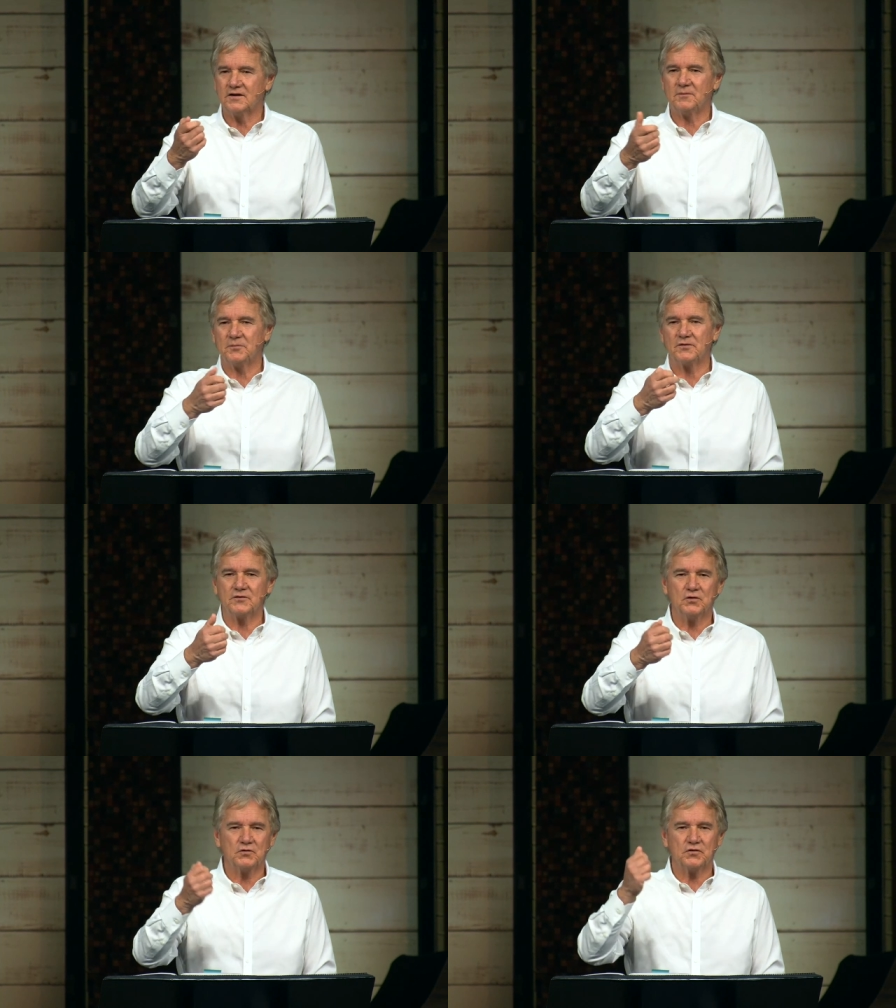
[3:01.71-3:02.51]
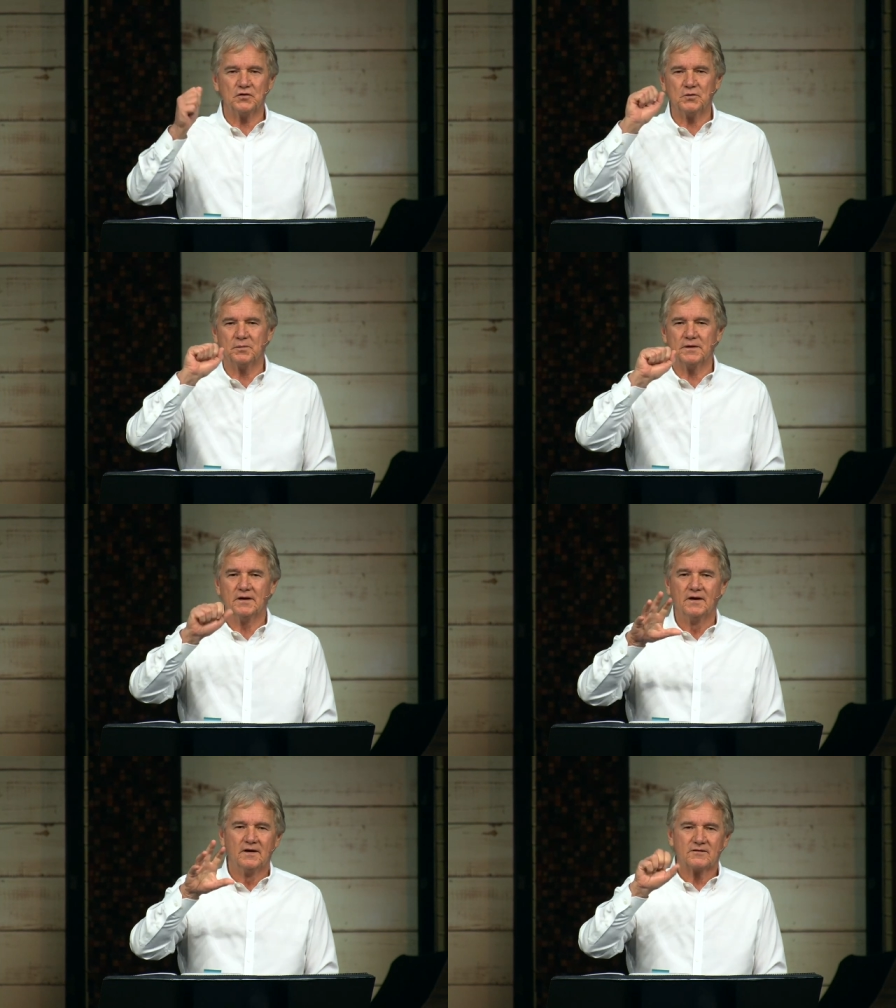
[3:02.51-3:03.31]
it up on YouTube, and
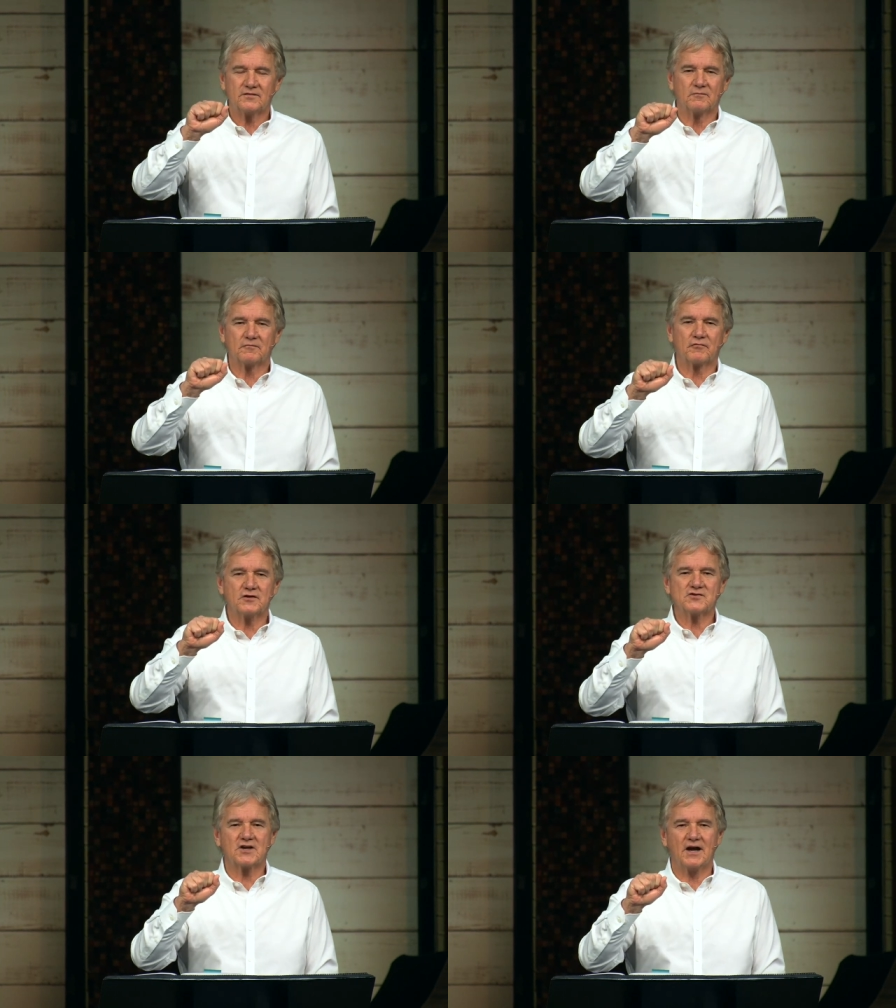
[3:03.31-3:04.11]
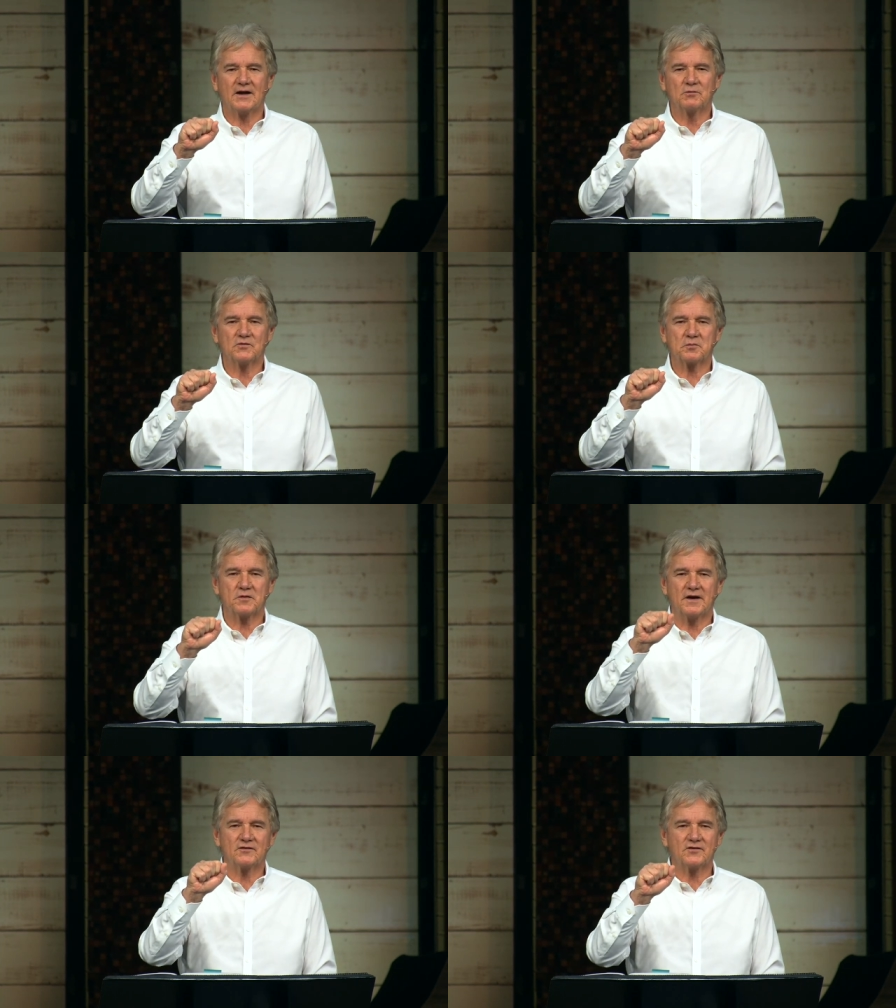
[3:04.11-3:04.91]
some French guy was
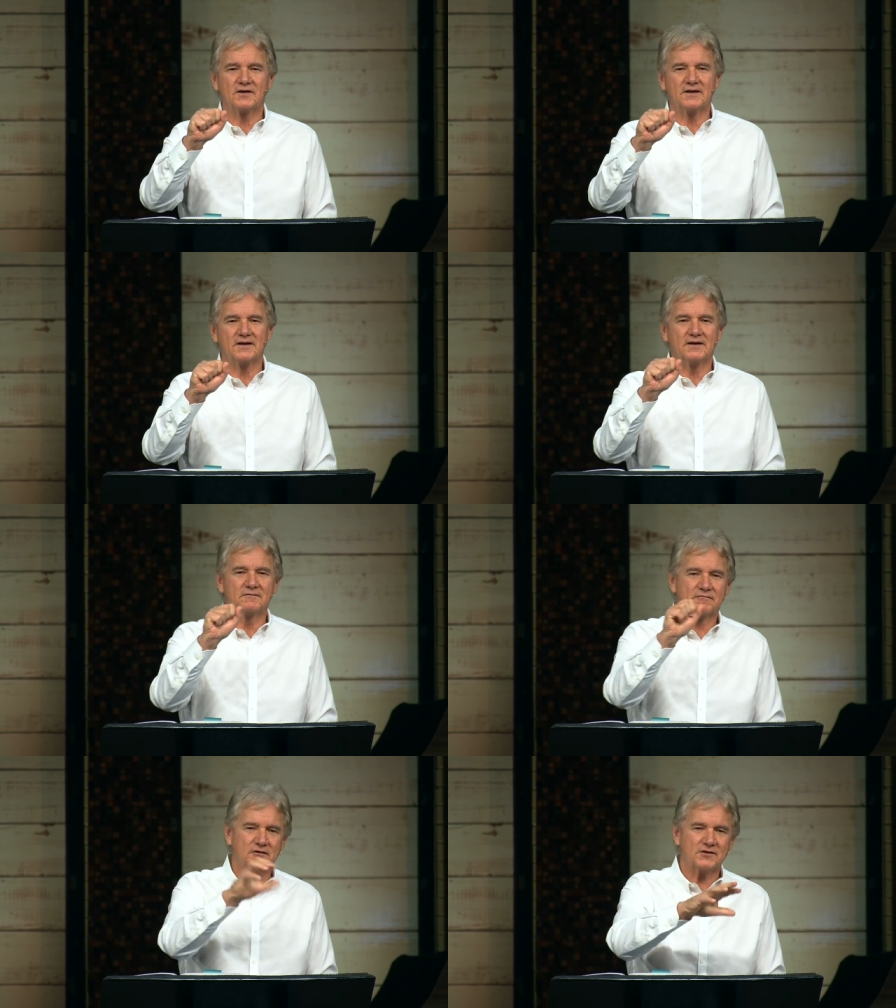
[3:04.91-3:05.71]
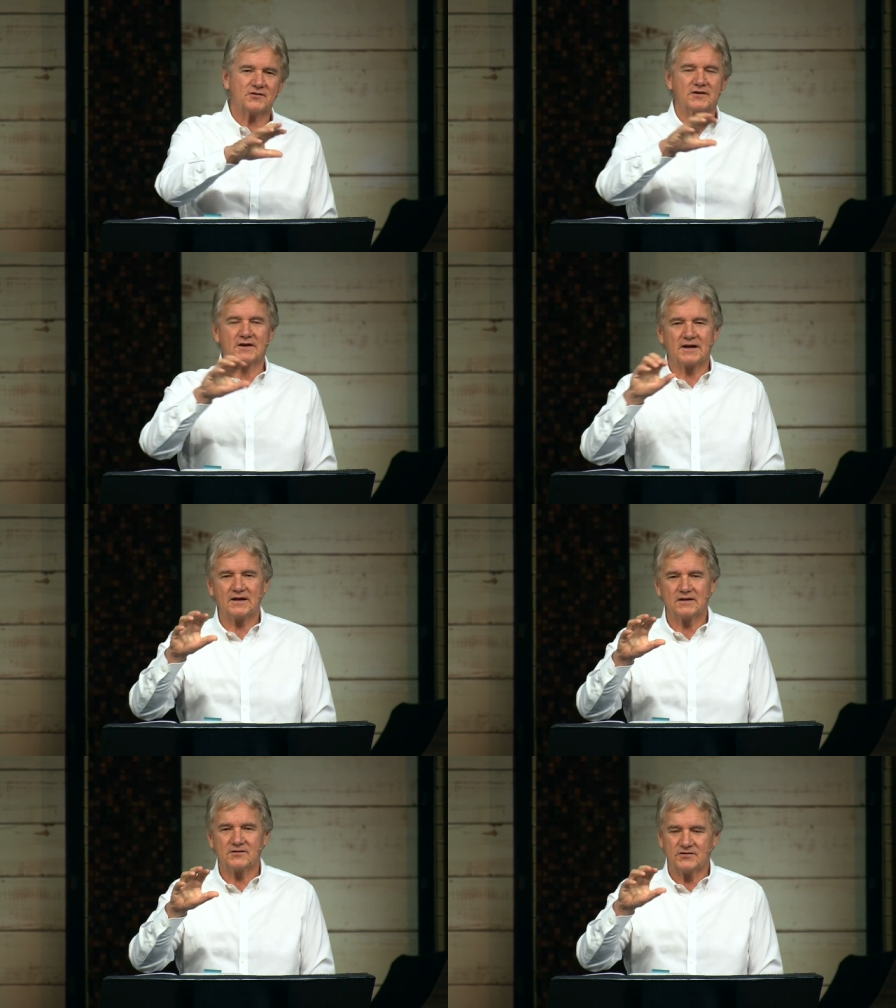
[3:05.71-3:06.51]
pronouncing it in French and in
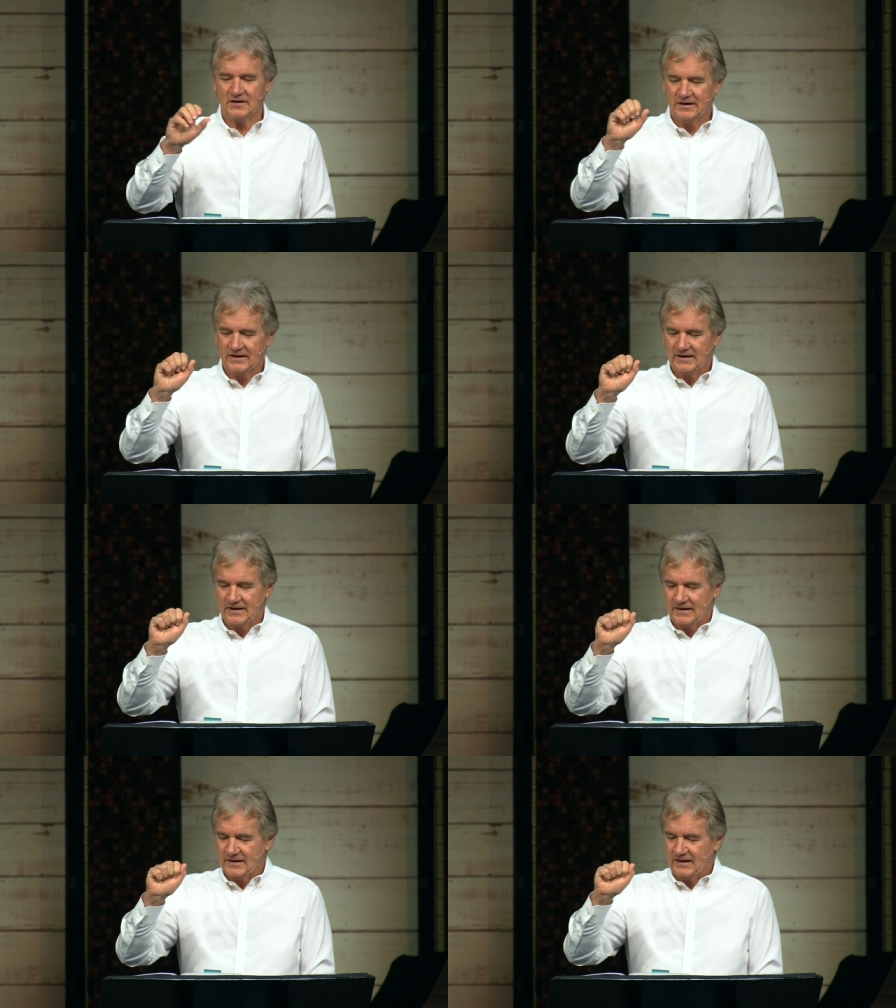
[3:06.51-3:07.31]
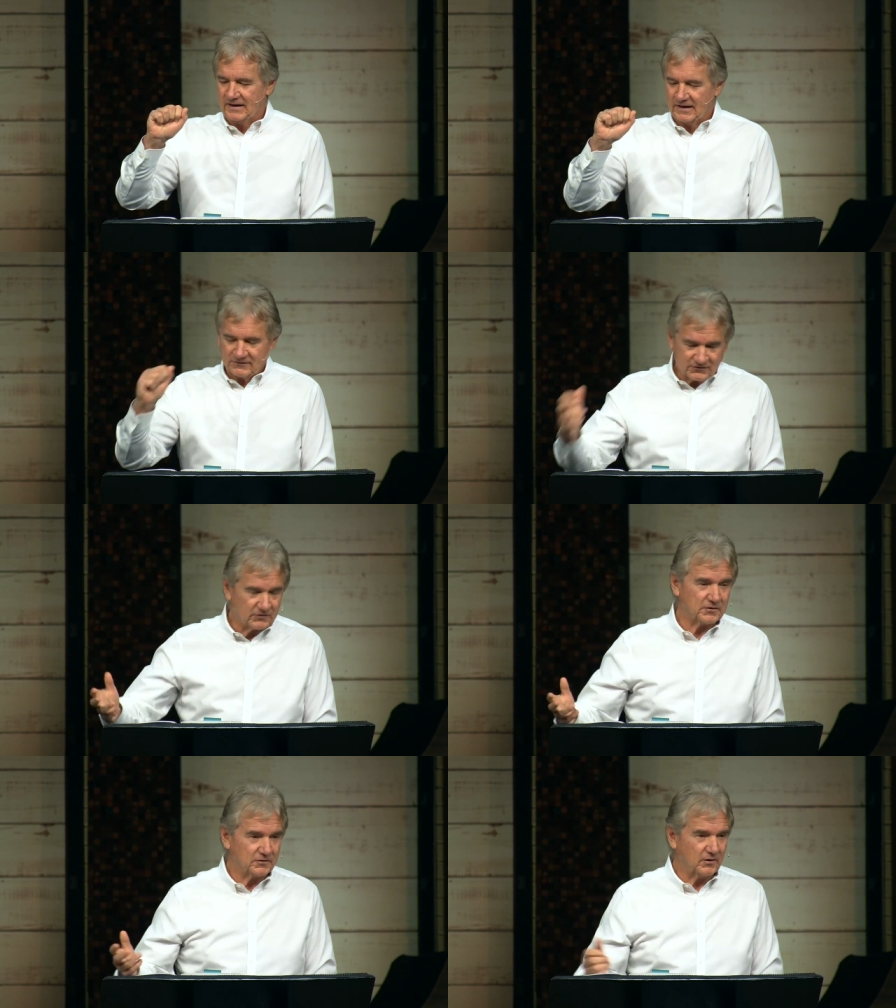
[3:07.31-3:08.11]
English, and I
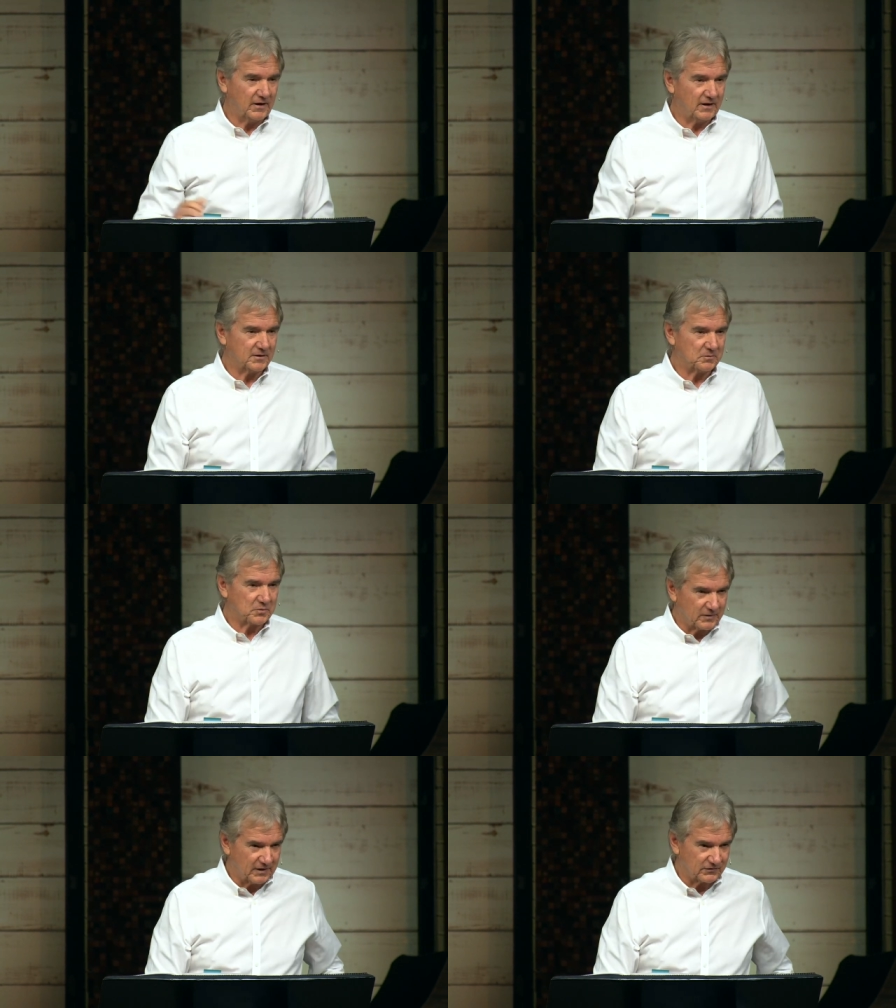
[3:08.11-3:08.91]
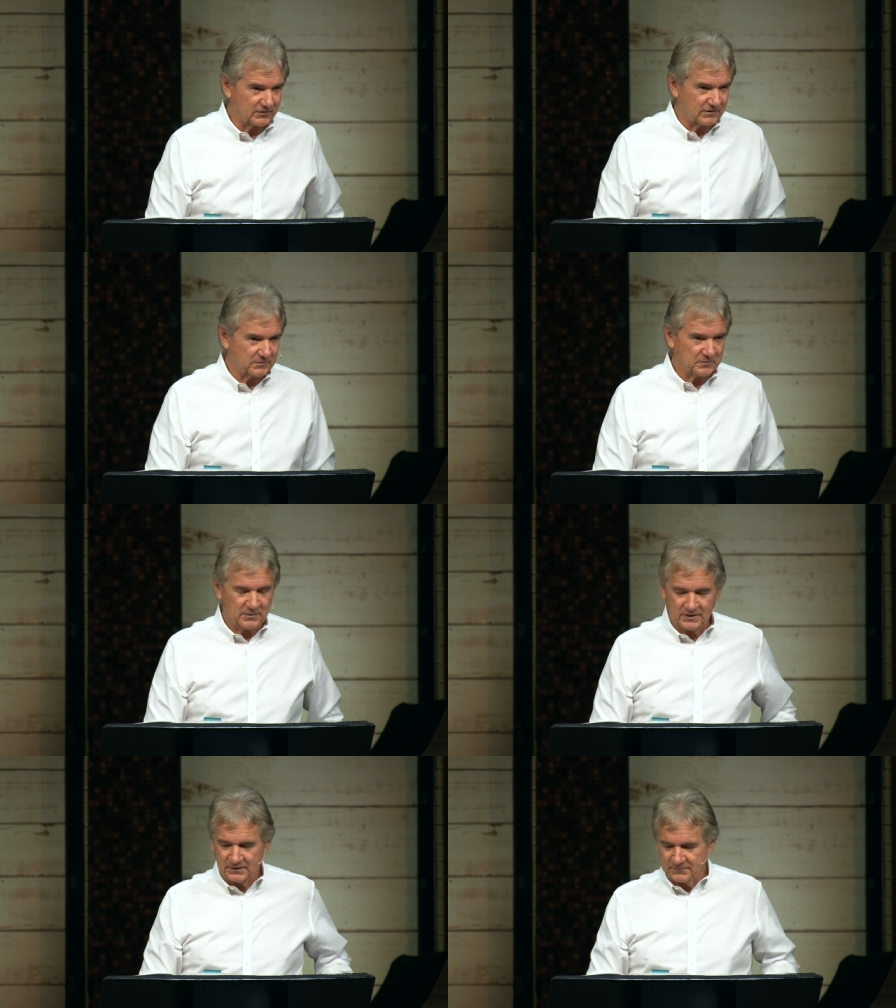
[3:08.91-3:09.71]
still don't know how to pronounce it,
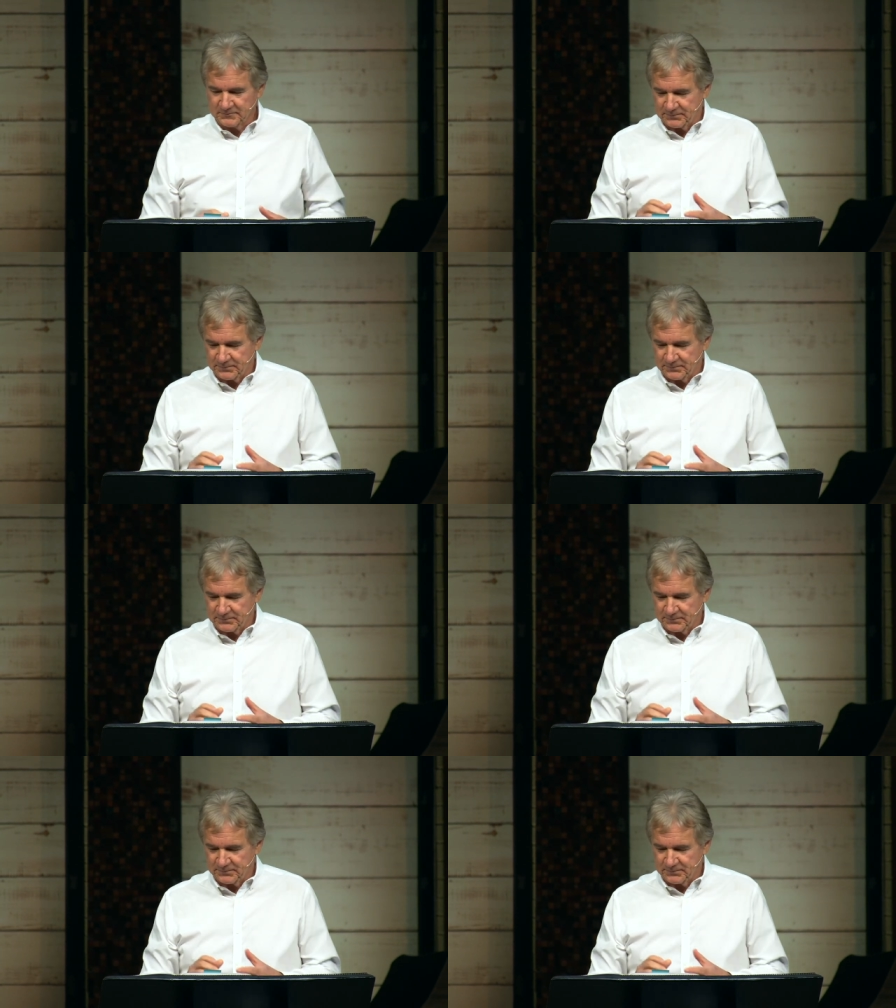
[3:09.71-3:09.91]
but